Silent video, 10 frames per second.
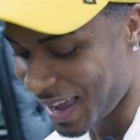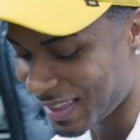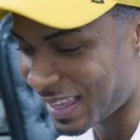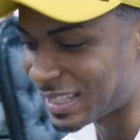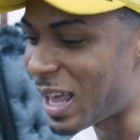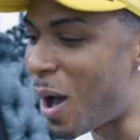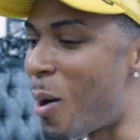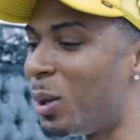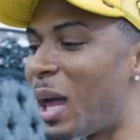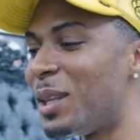that. That's the
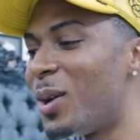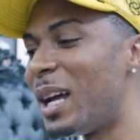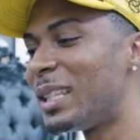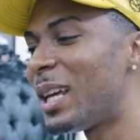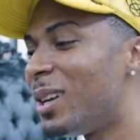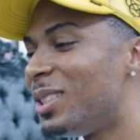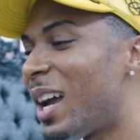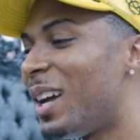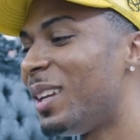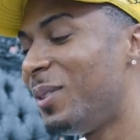only. I know I told
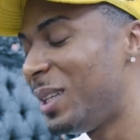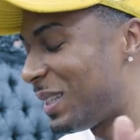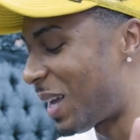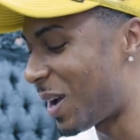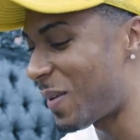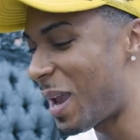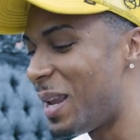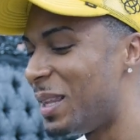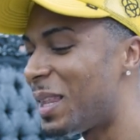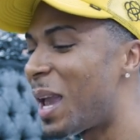y'all that we could talk about
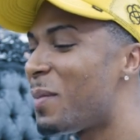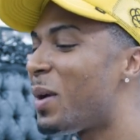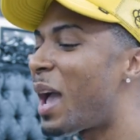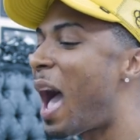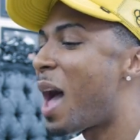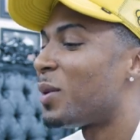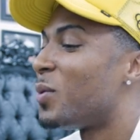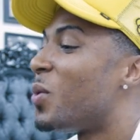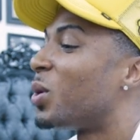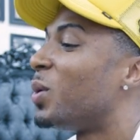anything, but I
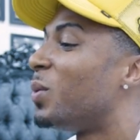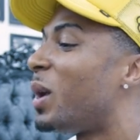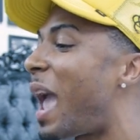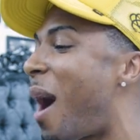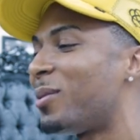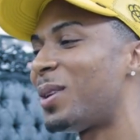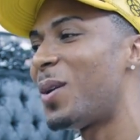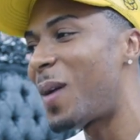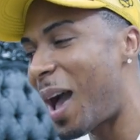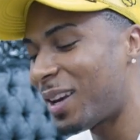don't want to out
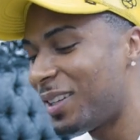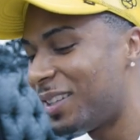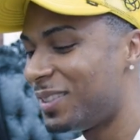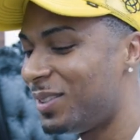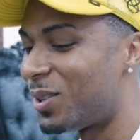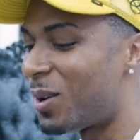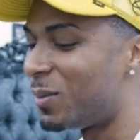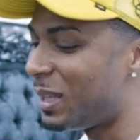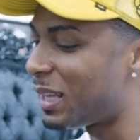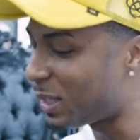nobody. You know, I'm gonna